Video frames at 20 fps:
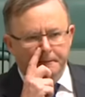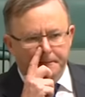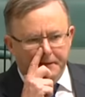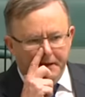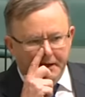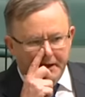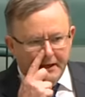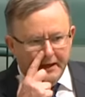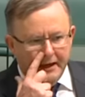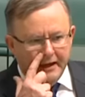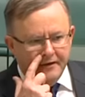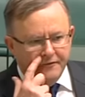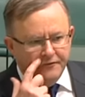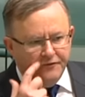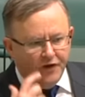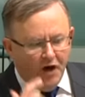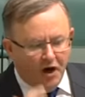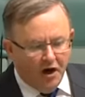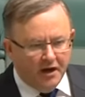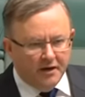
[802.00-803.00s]
the
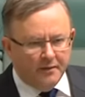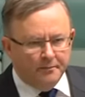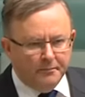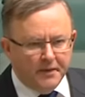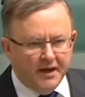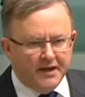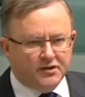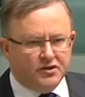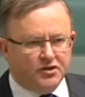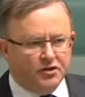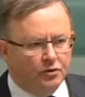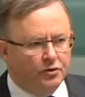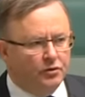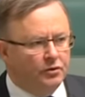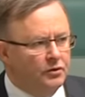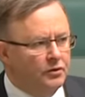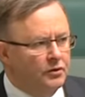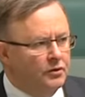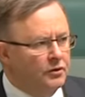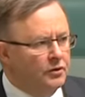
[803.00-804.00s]
environmental